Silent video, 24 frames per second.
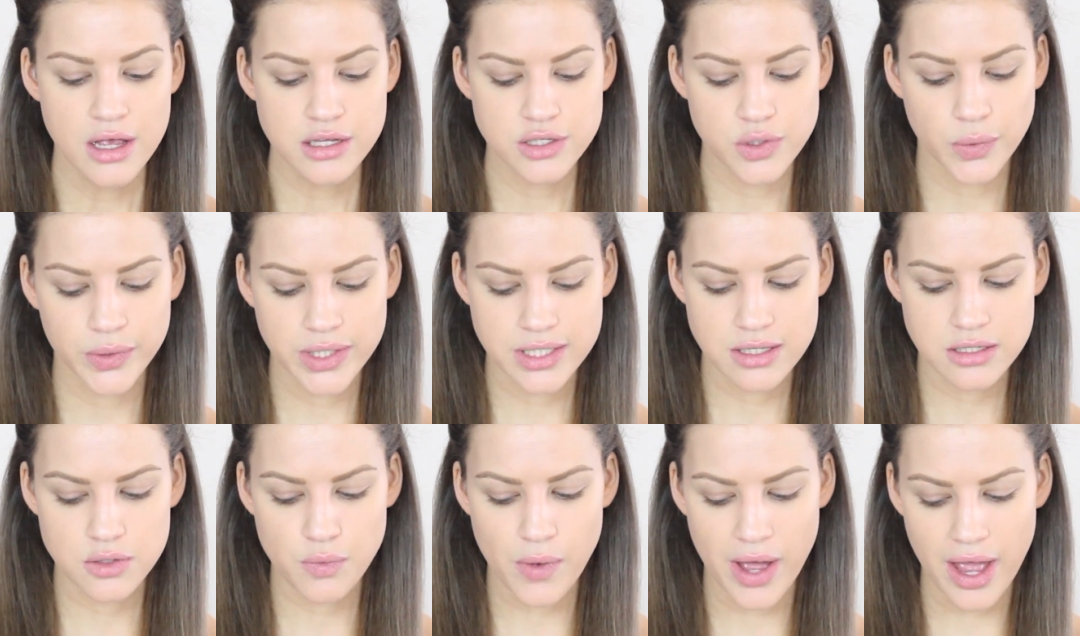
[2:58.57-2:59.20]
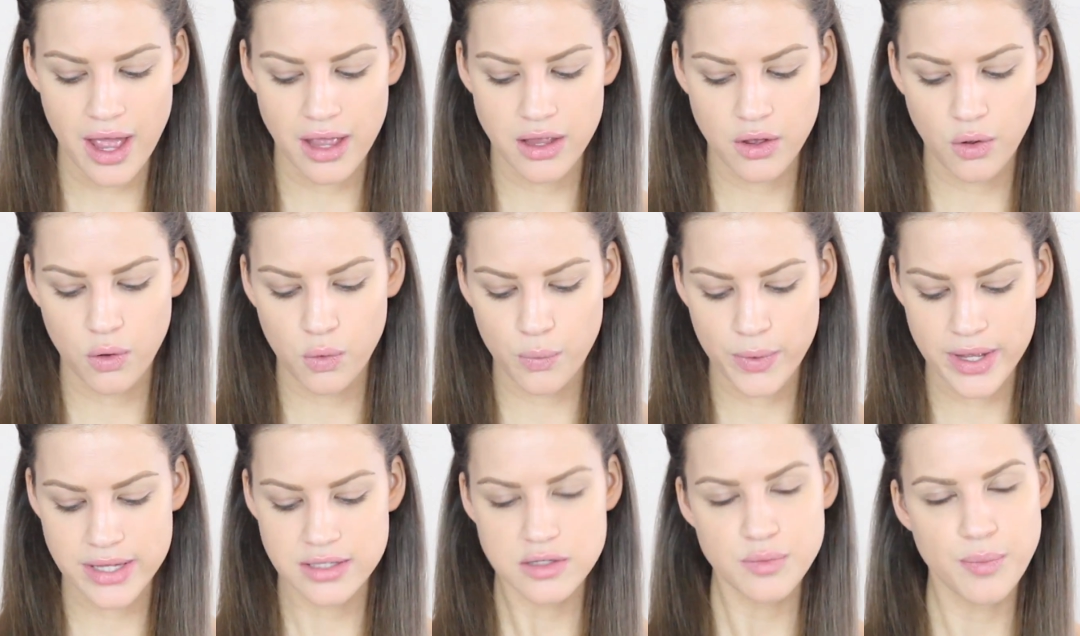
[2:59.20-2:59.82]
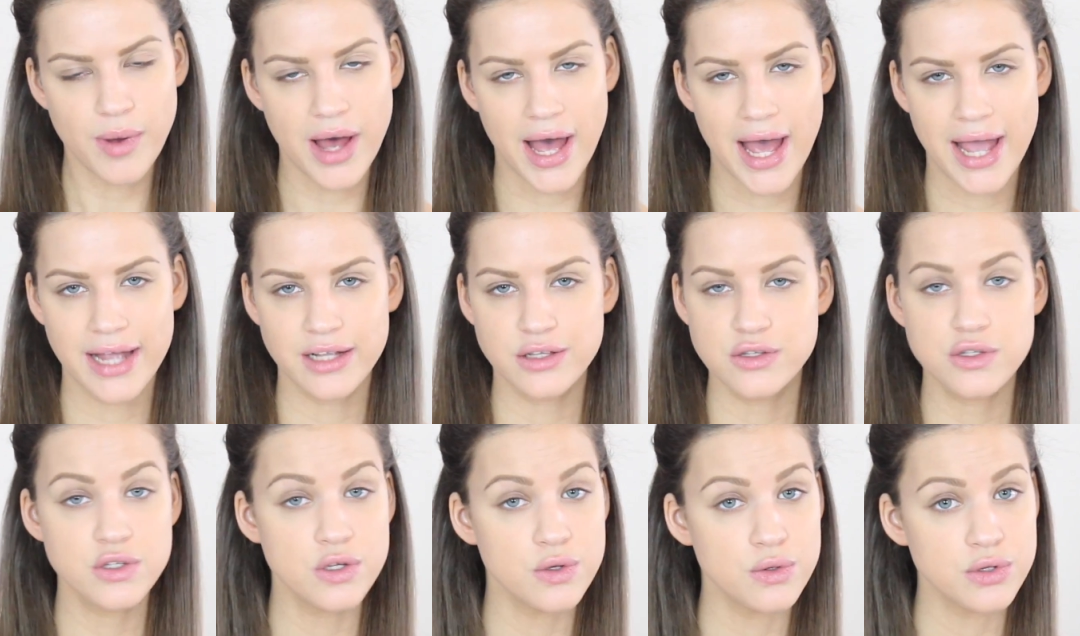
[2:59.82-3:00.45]
So this is why I always
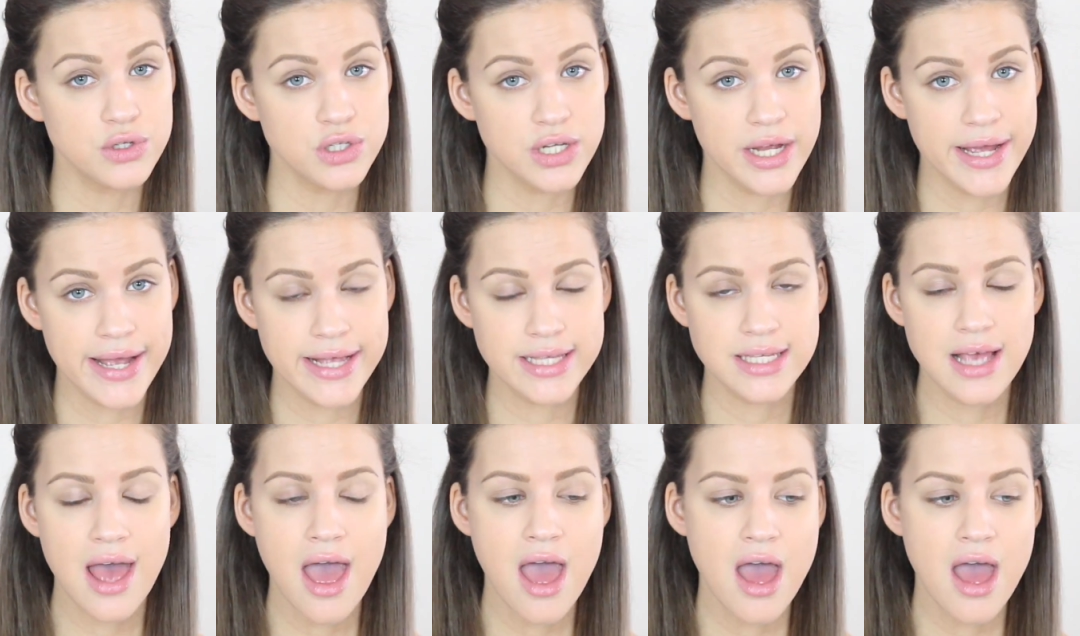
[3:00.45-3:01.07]
buy two shades,